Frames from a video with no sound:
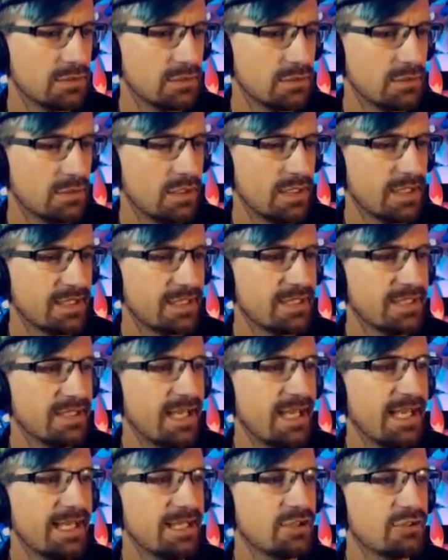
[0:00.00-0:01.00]
Like an
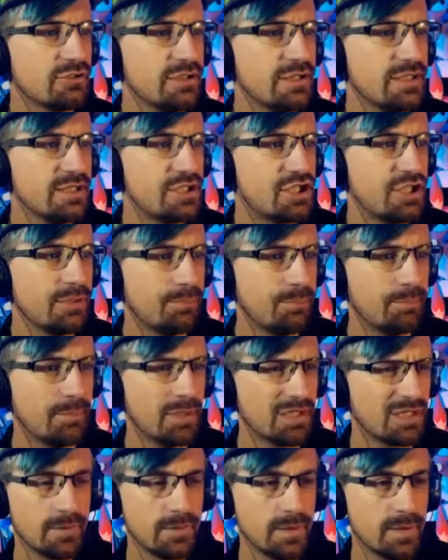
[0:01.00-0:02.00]
angry
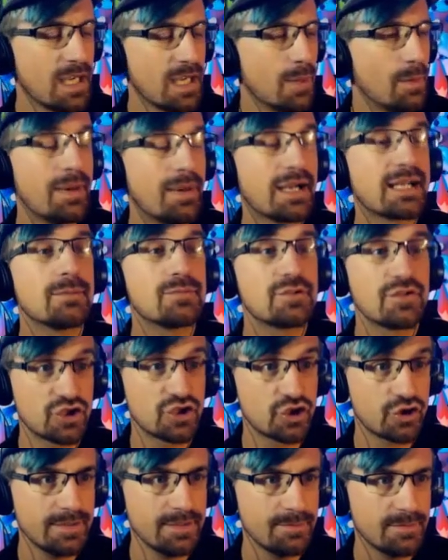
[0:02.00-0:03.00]
chipmunk. Okay, we're back up to the
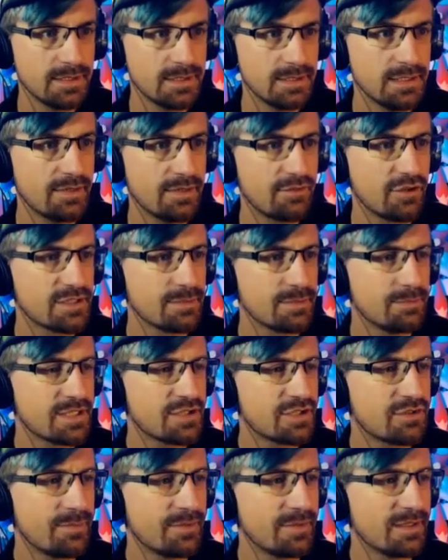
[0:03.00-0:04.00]
stream. I've got to
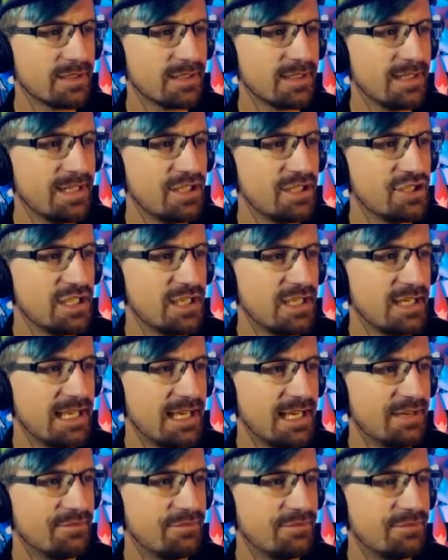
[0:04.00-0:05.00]
muster up the little energy I
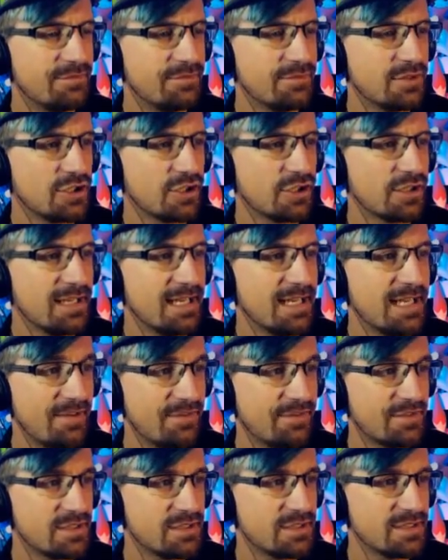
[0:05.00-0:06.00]
have got
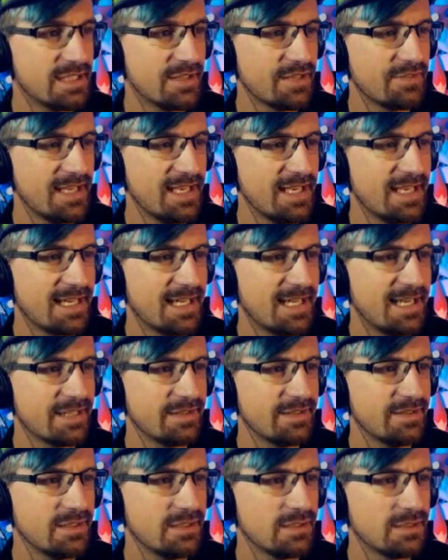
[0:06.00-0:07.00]
left to get the hell out
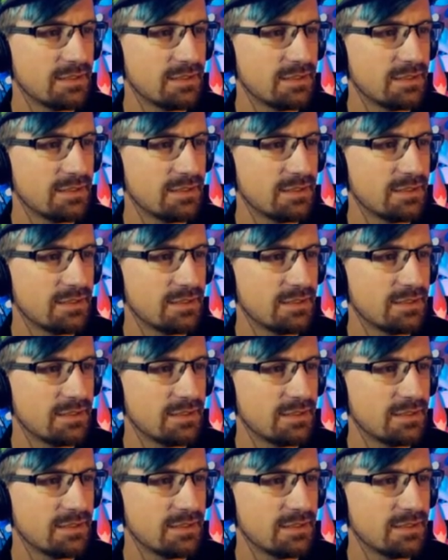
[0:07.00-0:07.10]
of here.